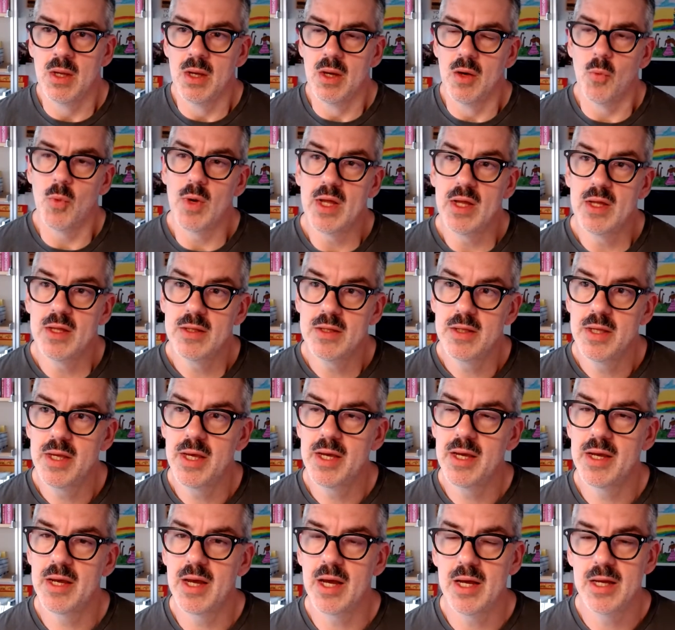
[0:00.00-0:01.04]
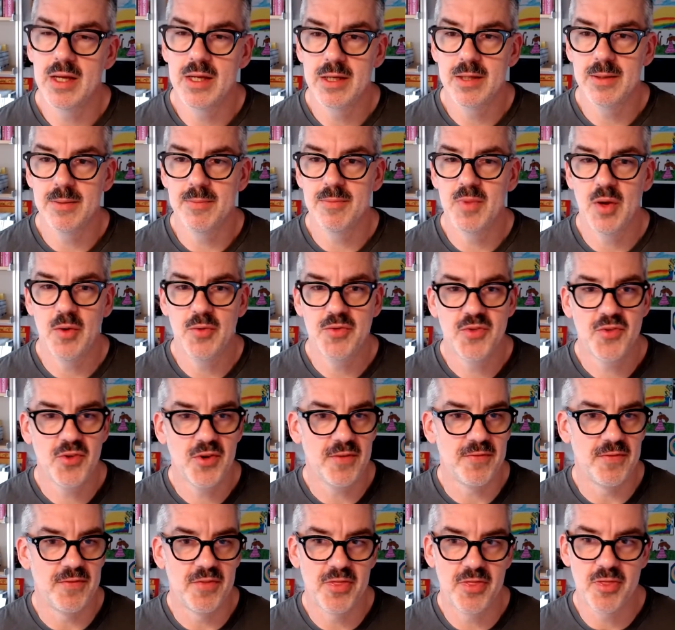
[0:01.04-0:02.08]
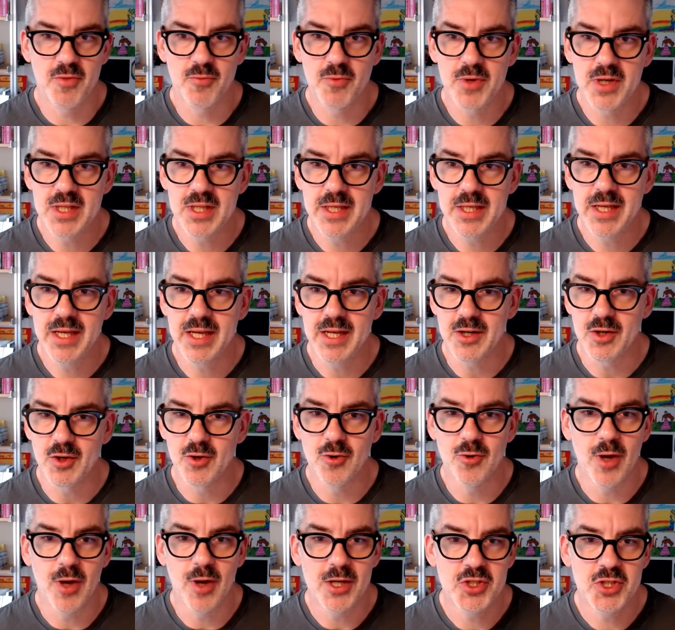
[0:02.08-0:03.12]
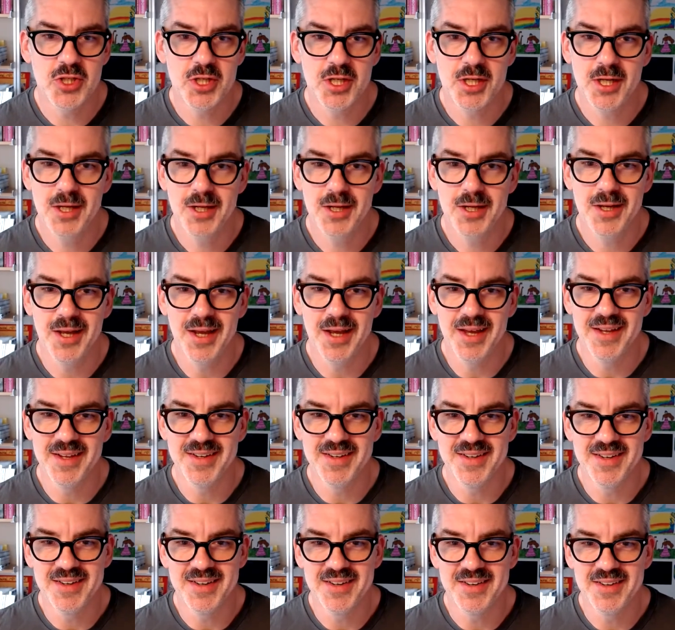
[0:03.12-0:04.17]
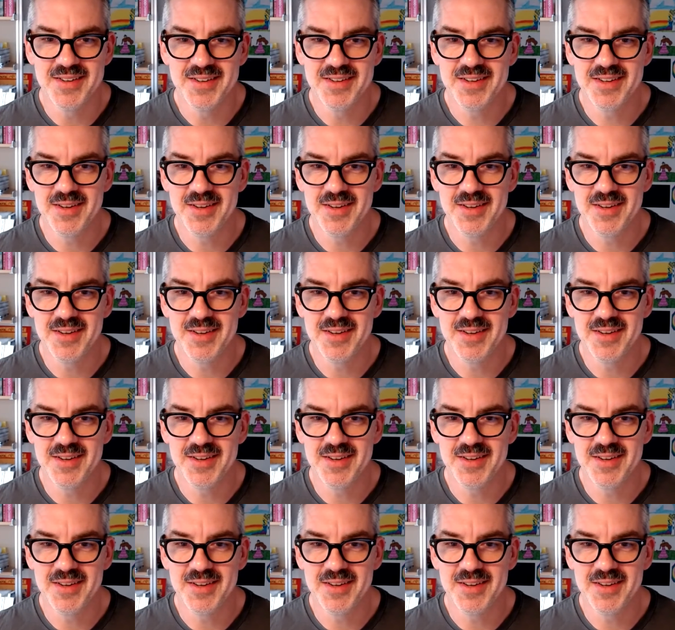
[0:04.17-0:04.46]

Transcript: Well, it was sort of thrilling and crushing and